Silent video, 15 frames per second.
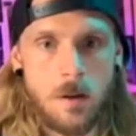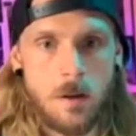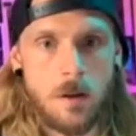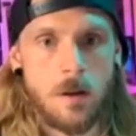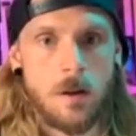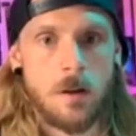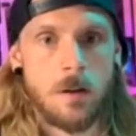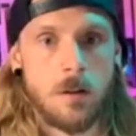
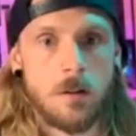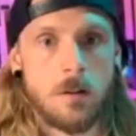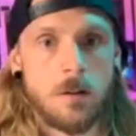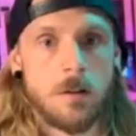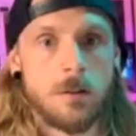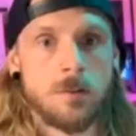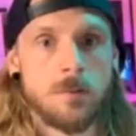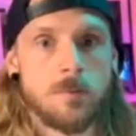
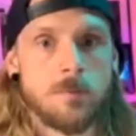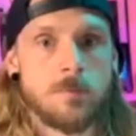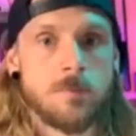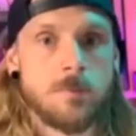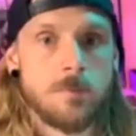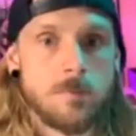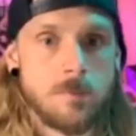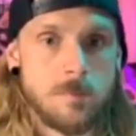
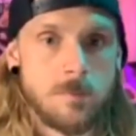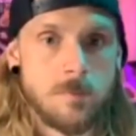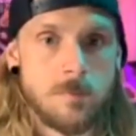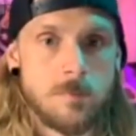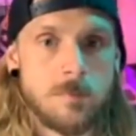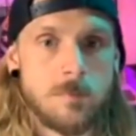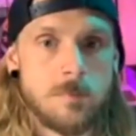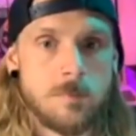
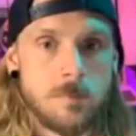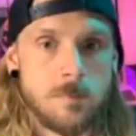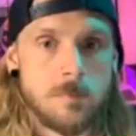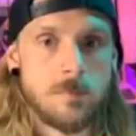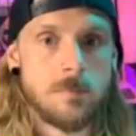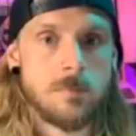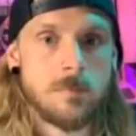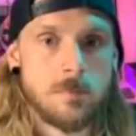
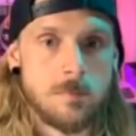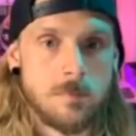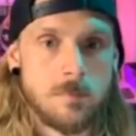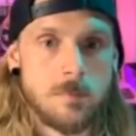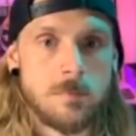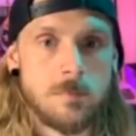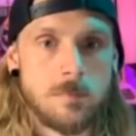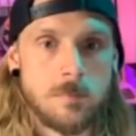
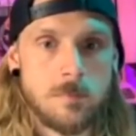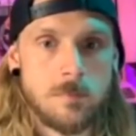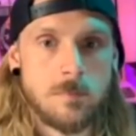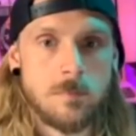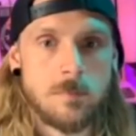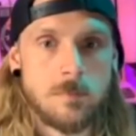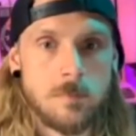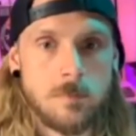
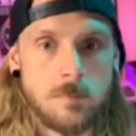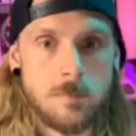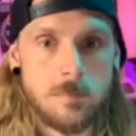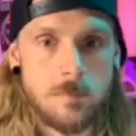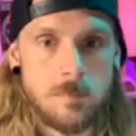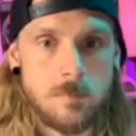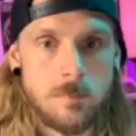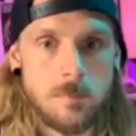
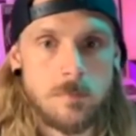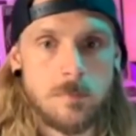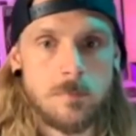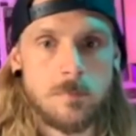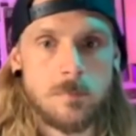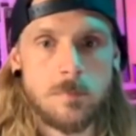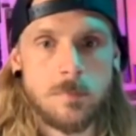[no speech]